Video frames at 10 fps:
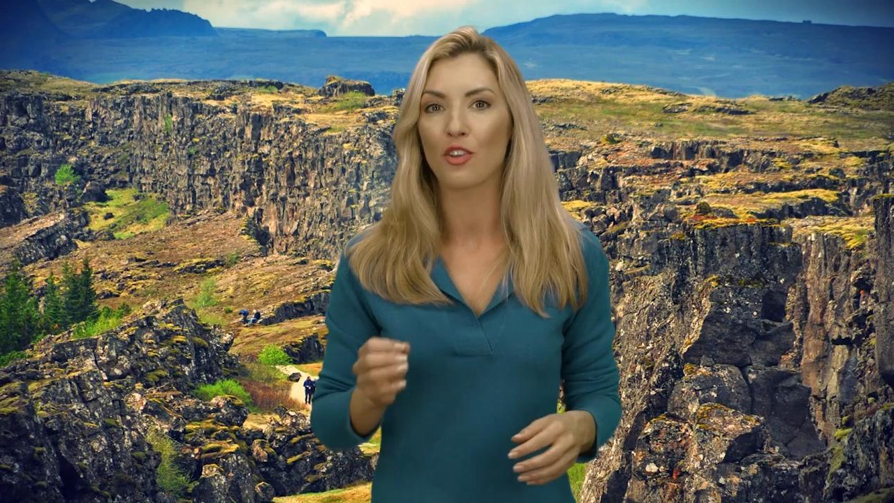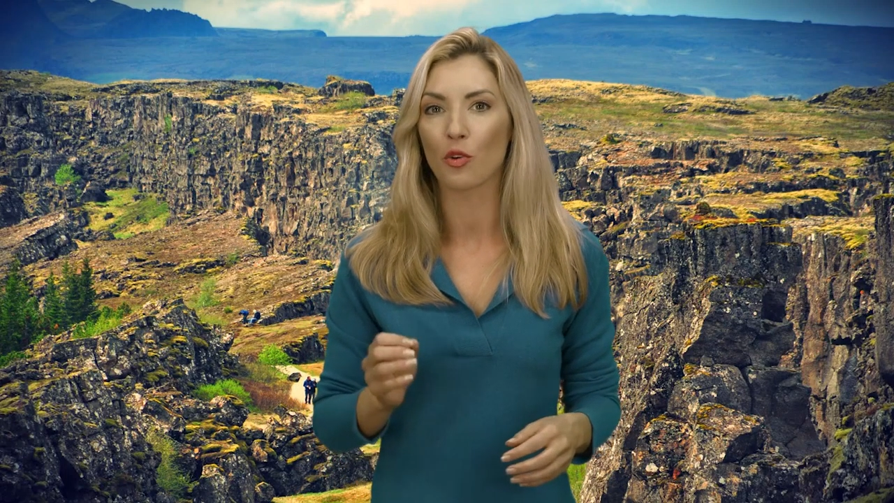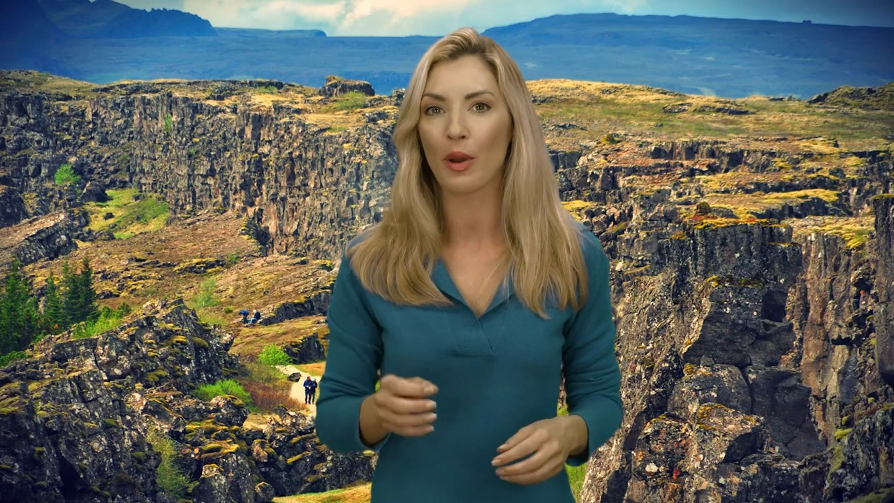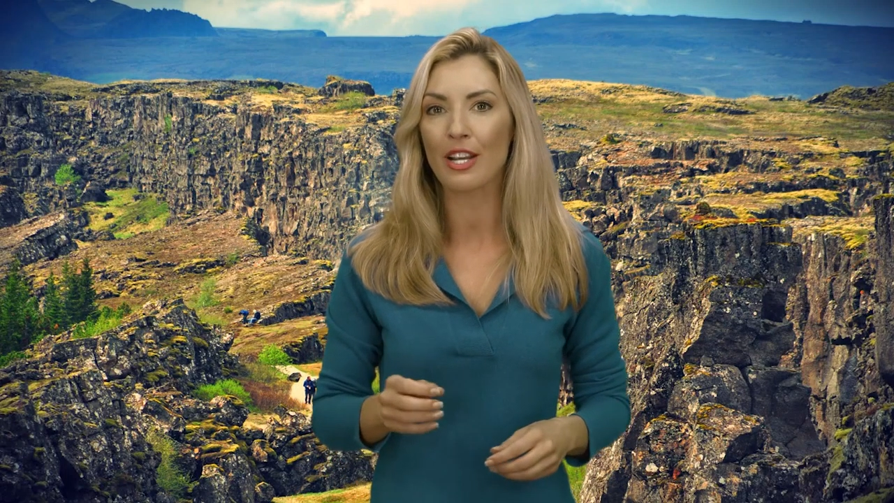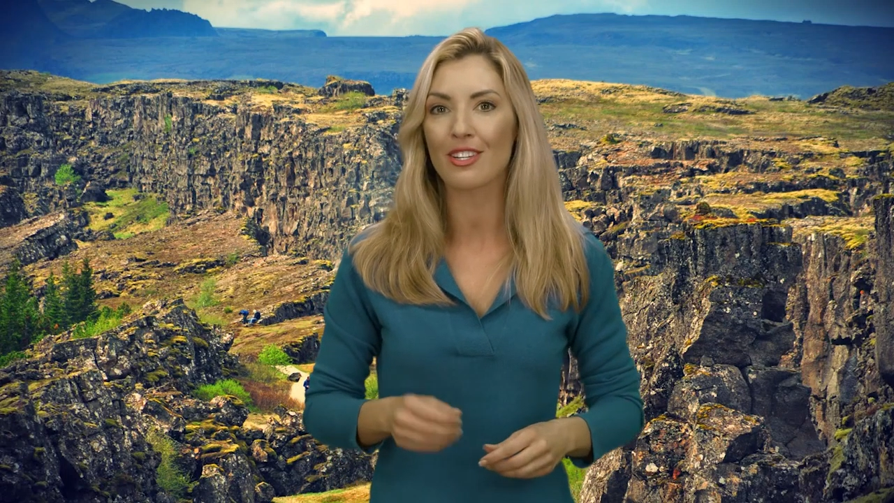
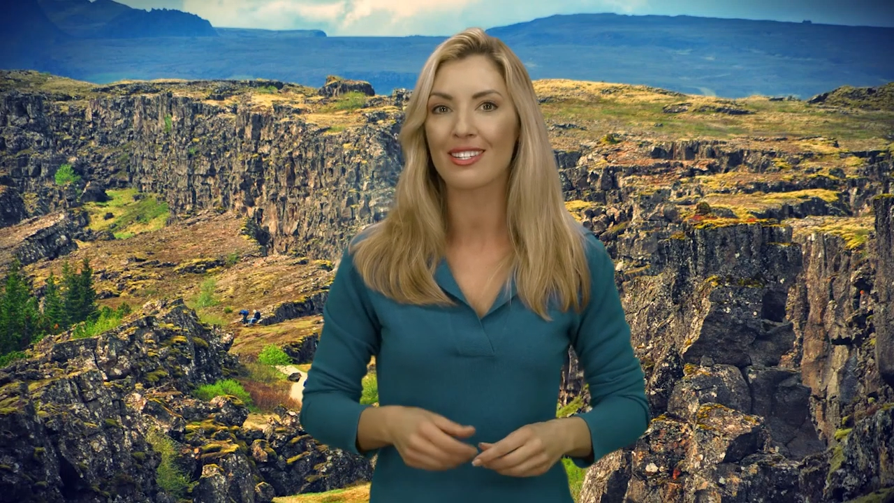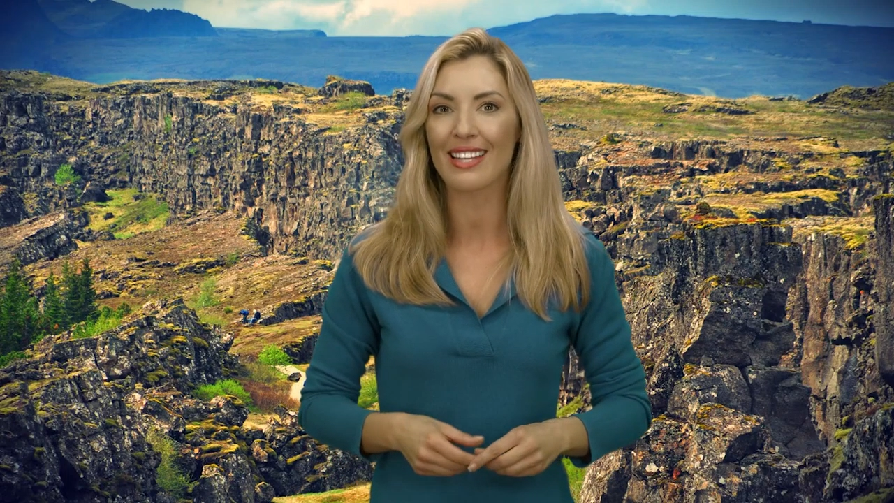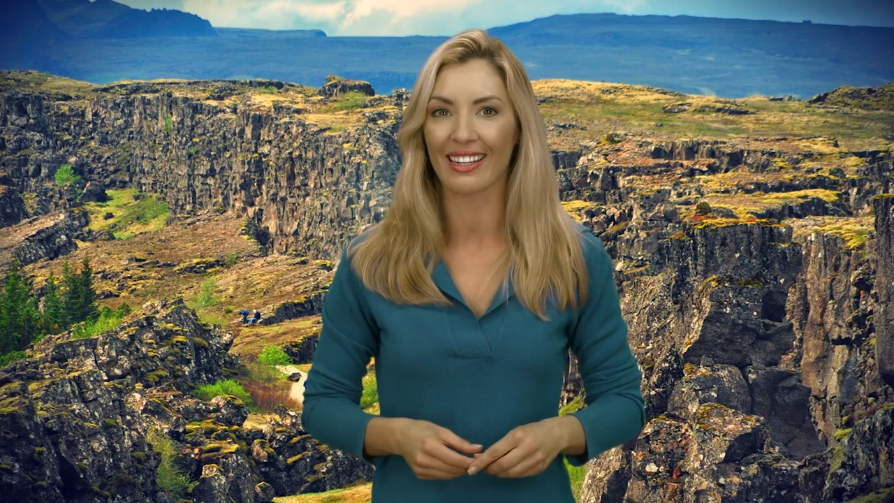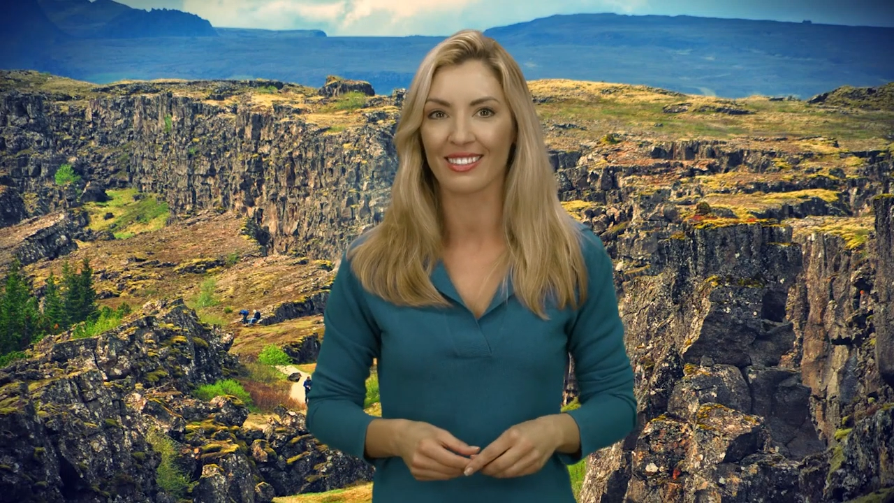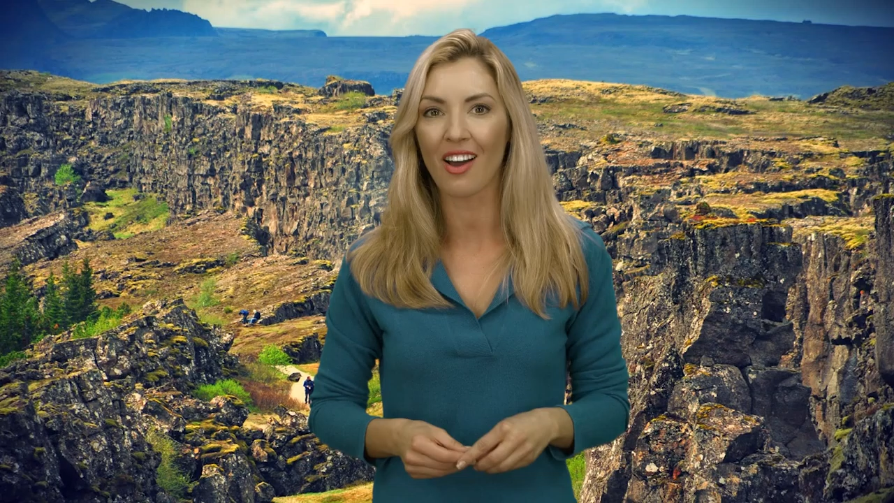Eurasian
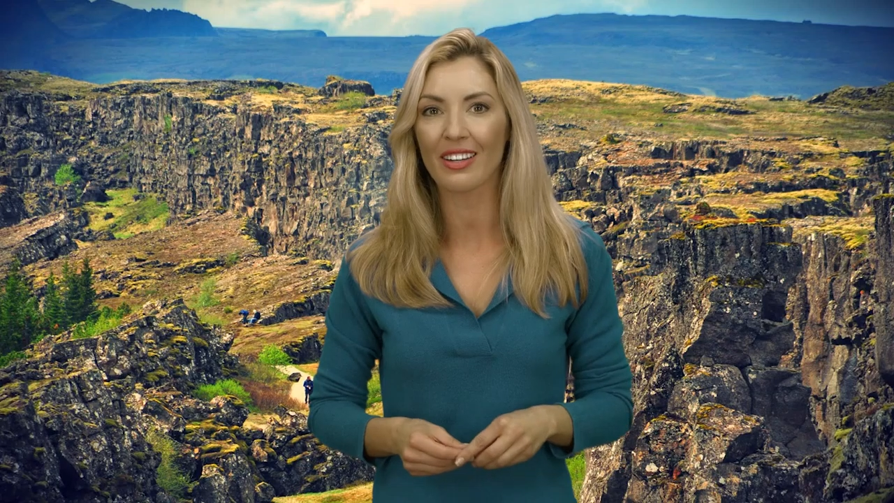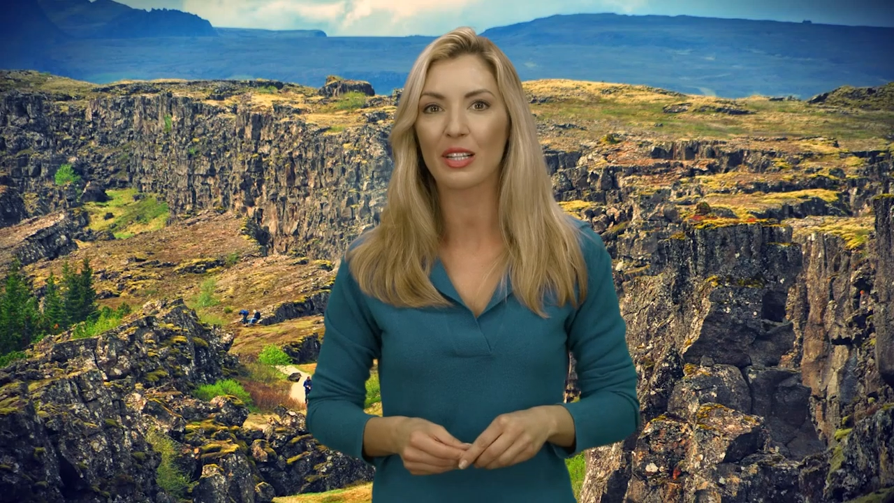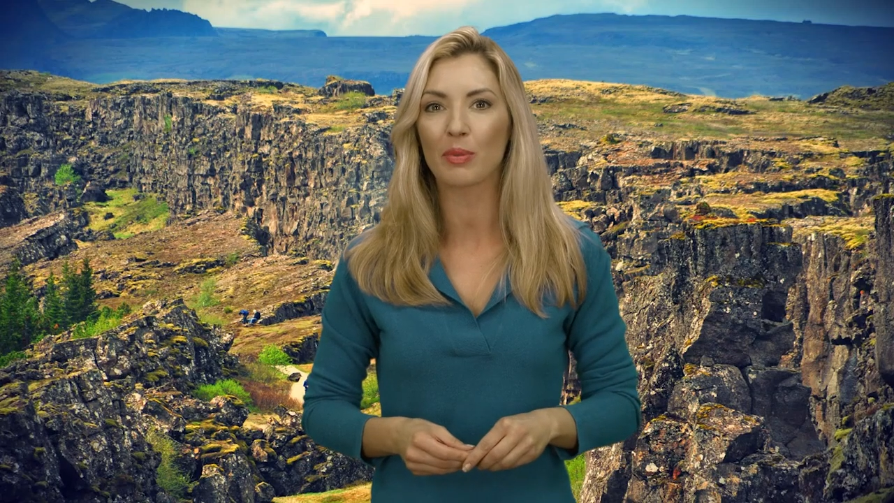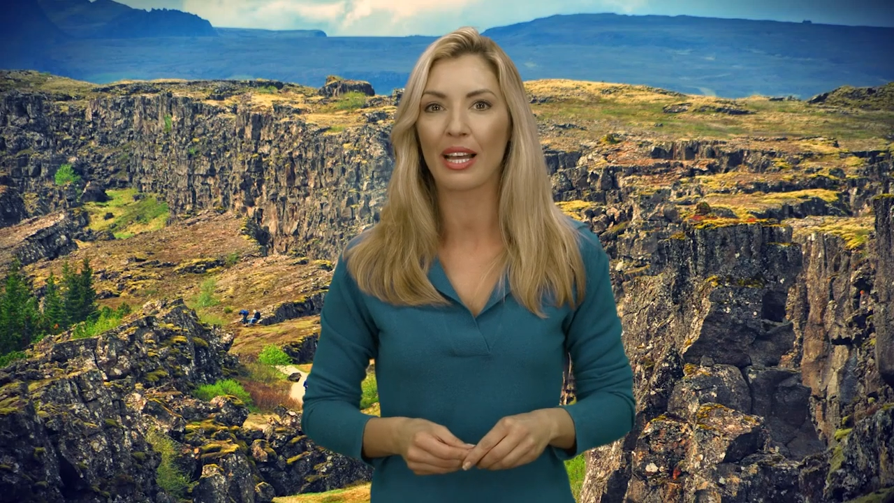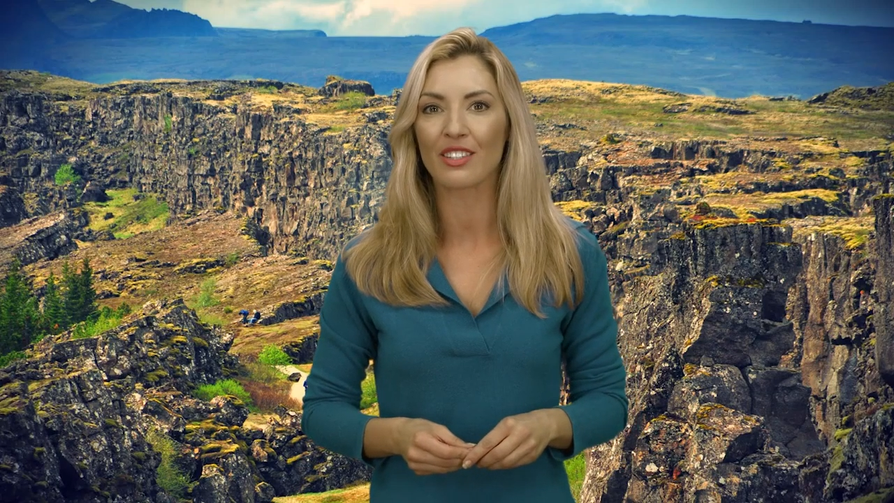
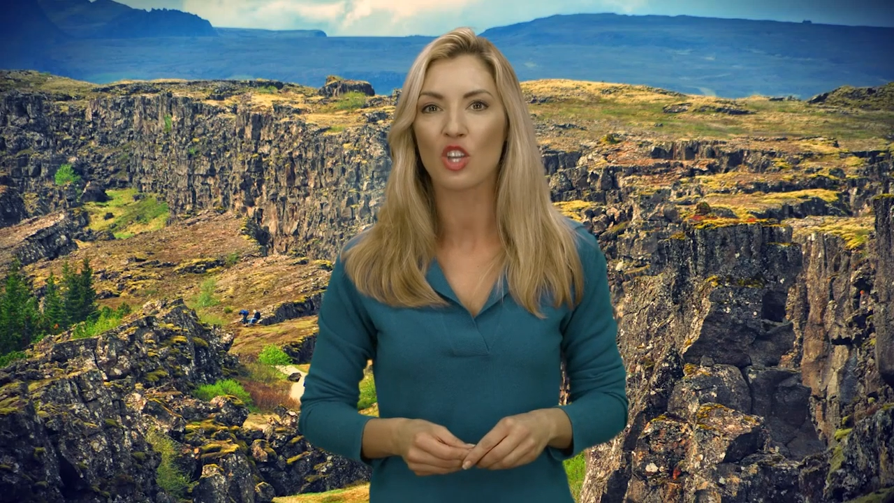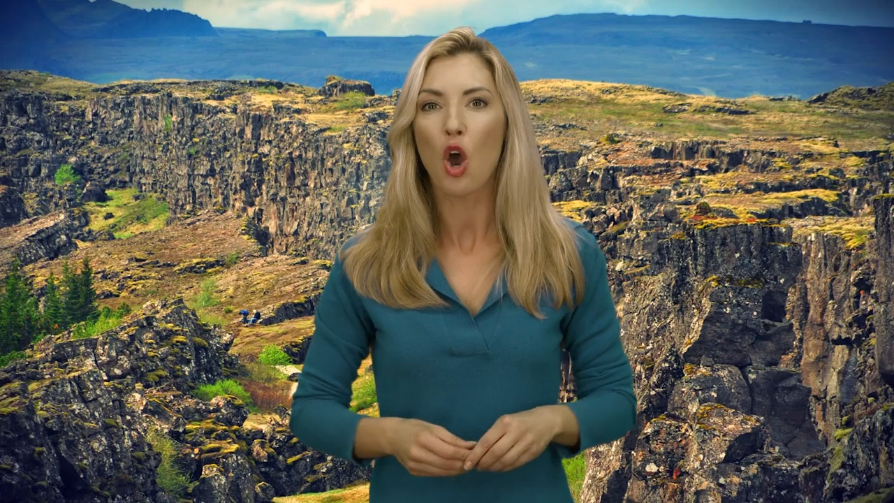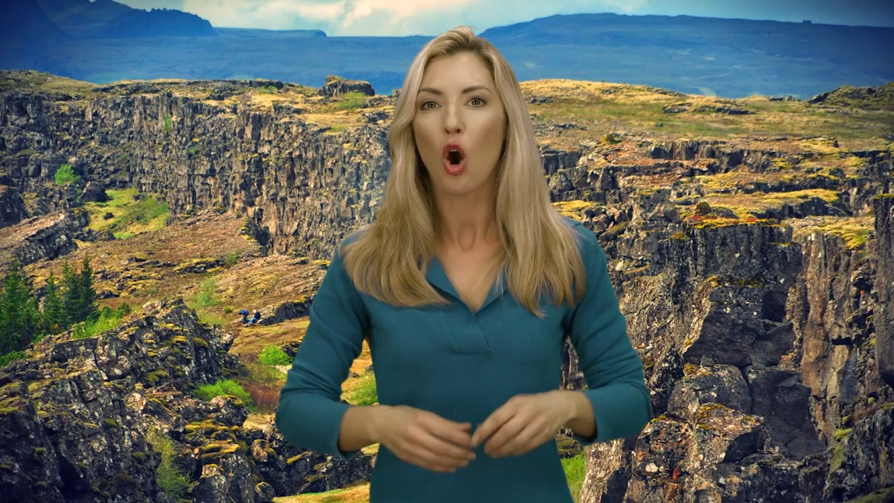tectonic plates